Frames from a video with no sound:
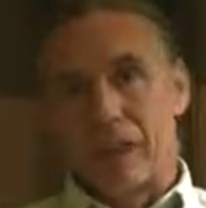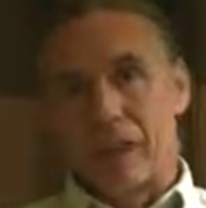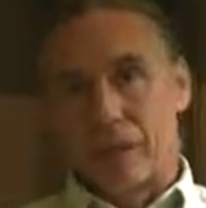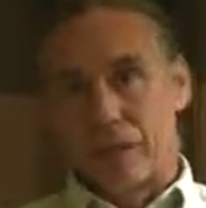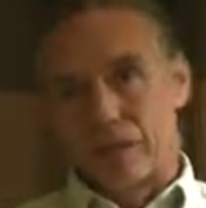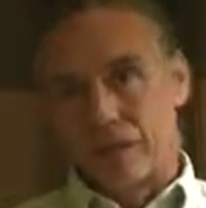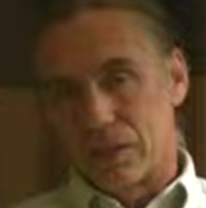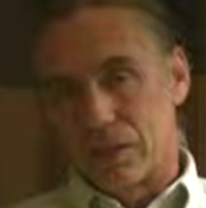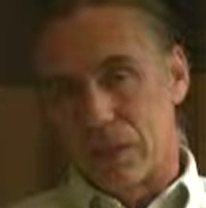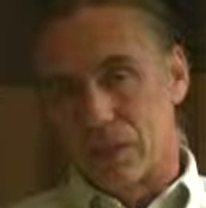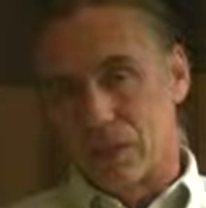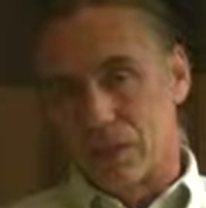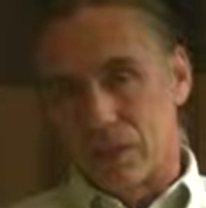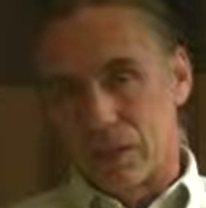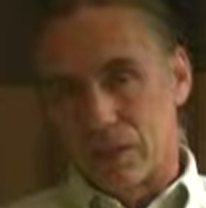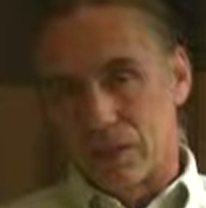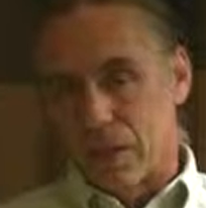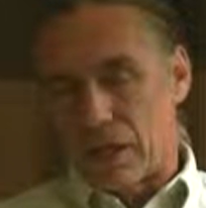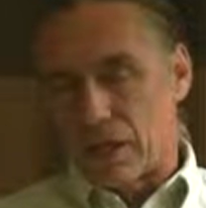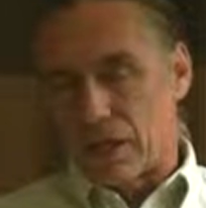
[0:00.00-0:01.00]
In addition
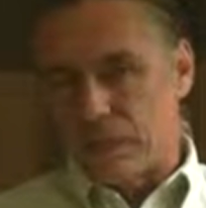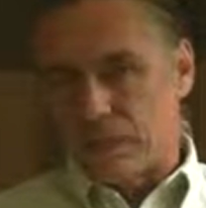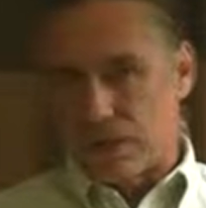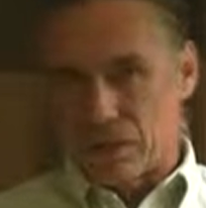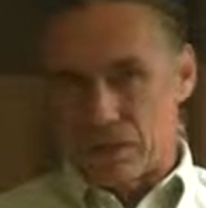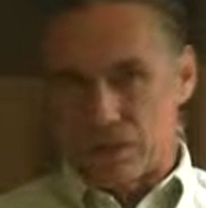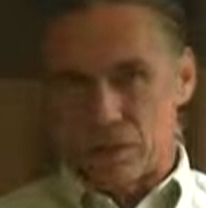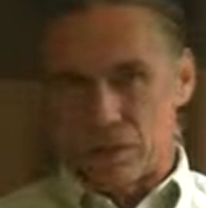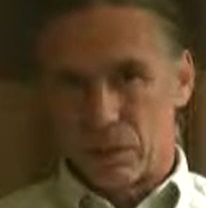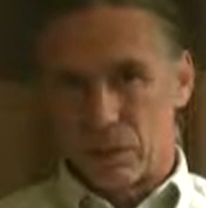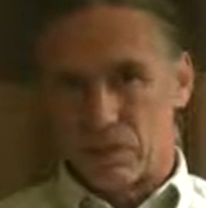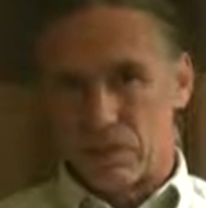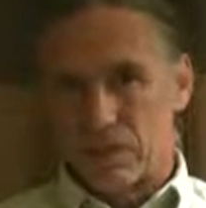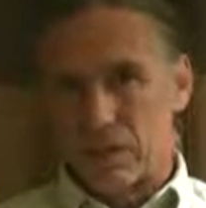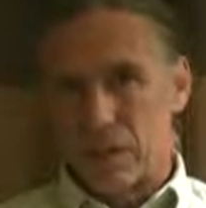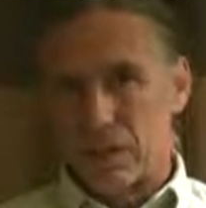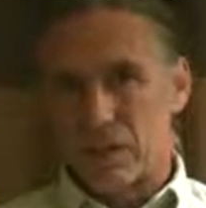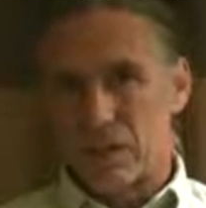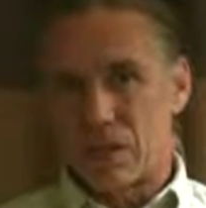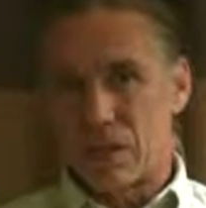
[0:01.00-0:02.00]
to that, Vizlearn
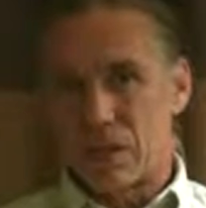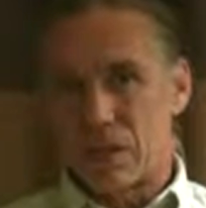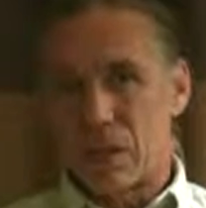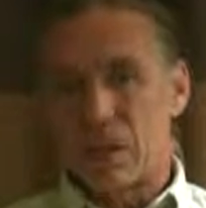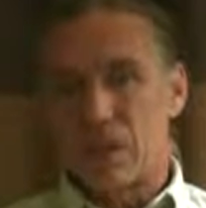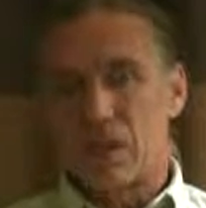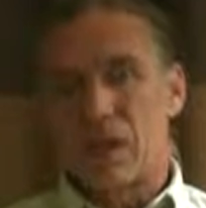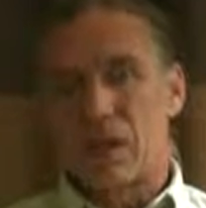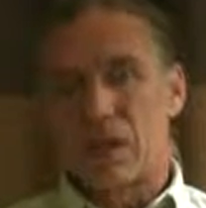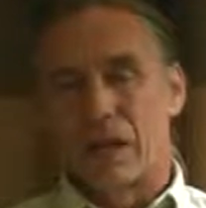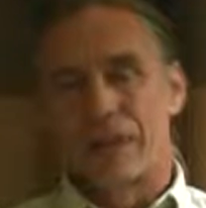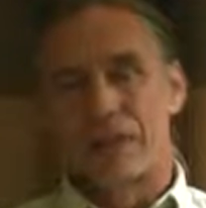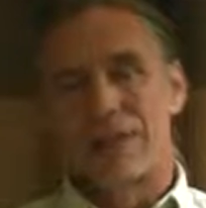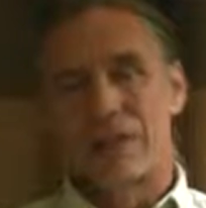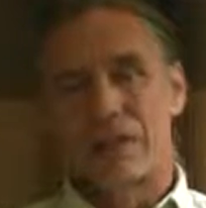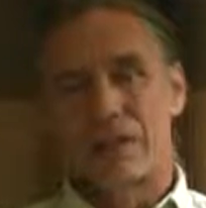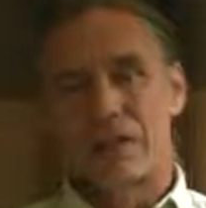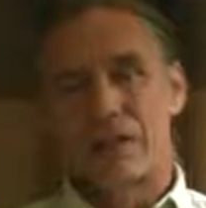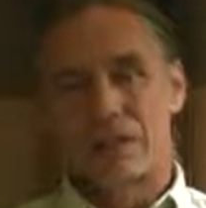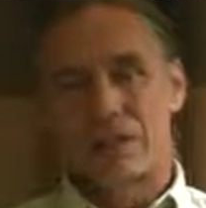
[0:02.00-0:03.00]
creates a
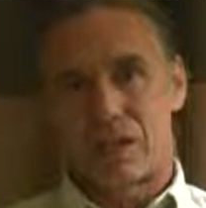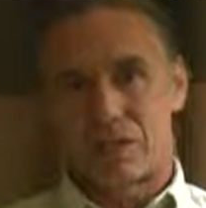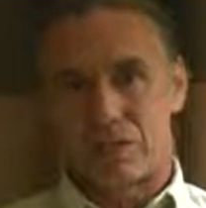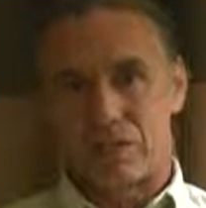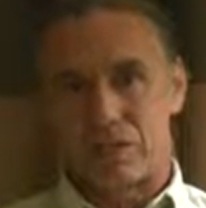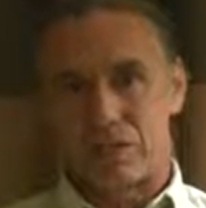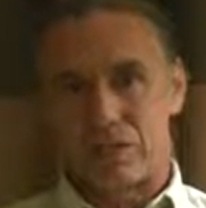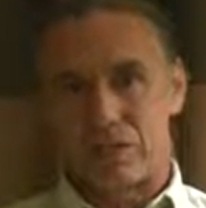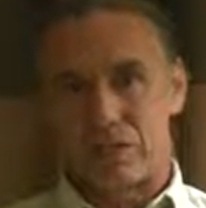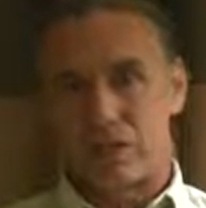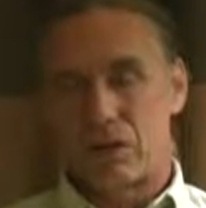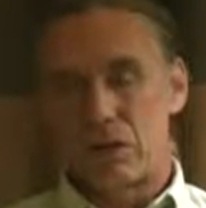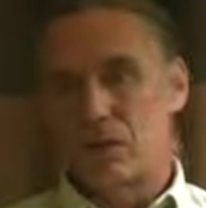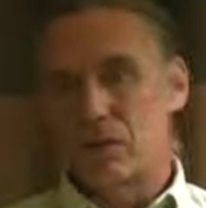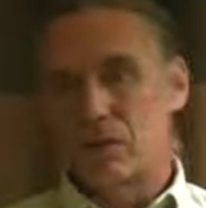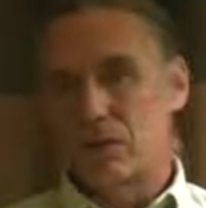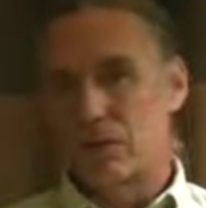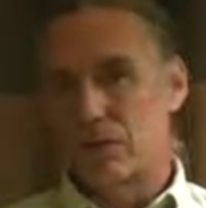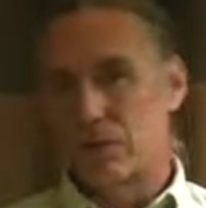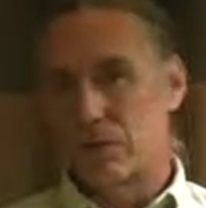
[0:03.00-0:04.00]
attendance activity
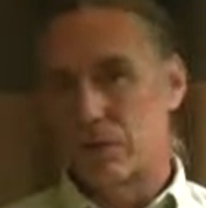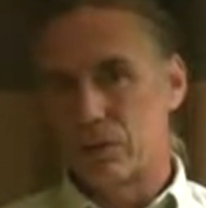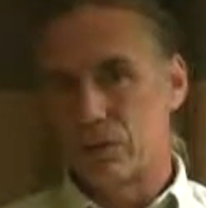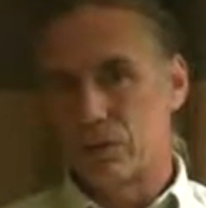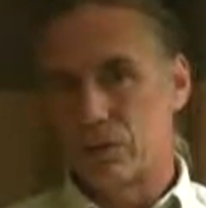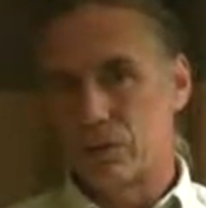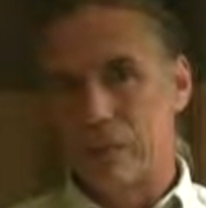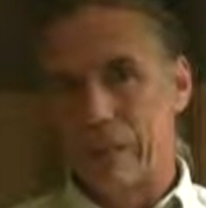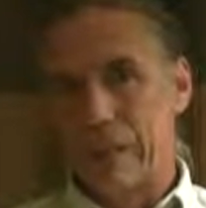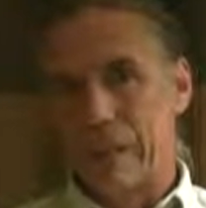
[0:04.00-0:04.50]
called Who's Who.